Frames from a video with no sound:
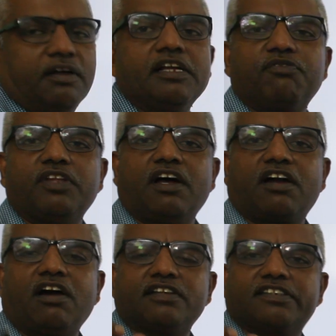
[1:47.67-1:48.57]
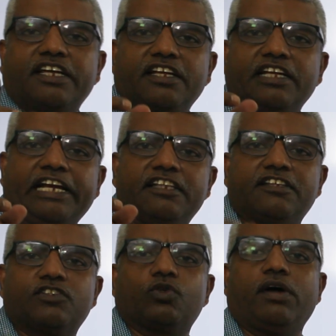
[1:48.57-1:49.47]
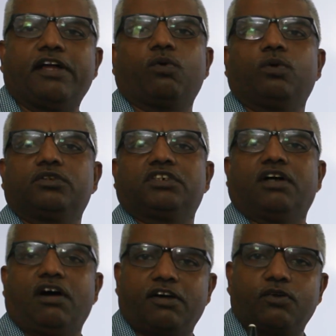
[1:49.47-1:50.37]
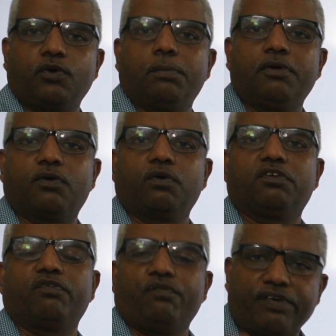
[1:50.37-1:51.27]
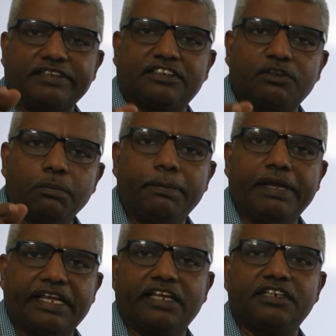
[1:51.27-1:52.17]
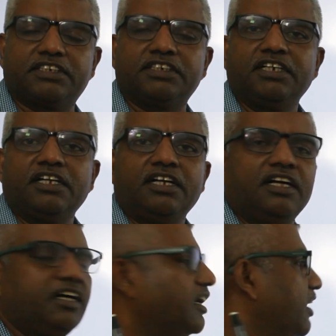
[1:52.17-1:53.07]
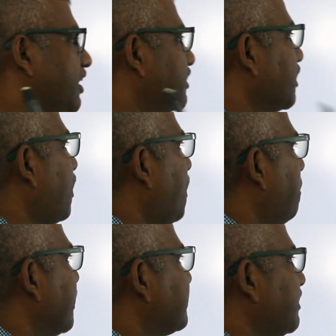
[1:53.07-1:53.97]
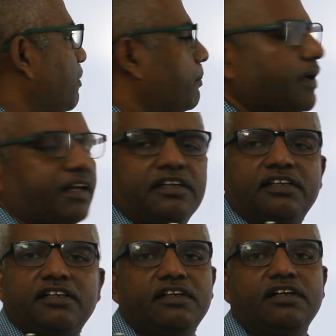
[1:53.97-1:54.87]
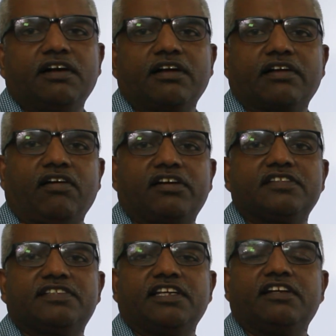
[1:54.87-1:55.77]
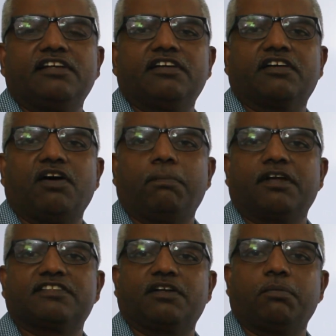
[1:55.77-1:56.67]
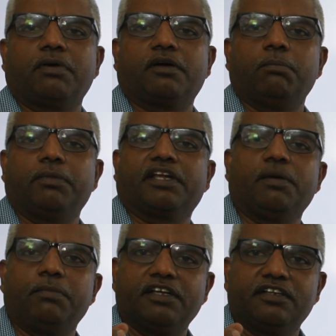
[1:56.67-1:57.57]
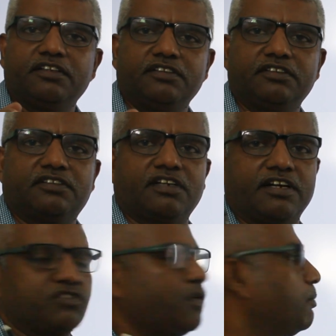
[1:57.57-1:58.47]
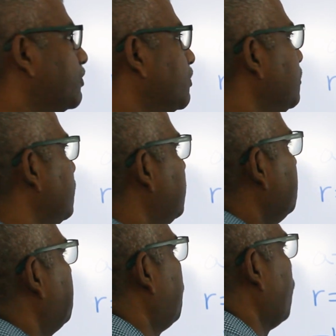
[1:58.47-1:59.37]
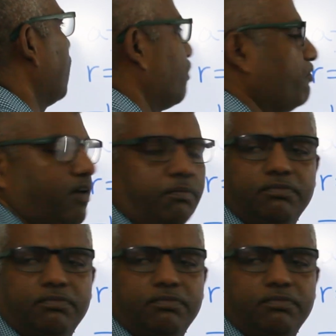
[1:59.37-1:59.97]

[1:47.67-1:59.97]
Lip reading: If they are asking anything square root or cubic root, first make it the complex number, Cartesian complex number becoming transformed to polar form.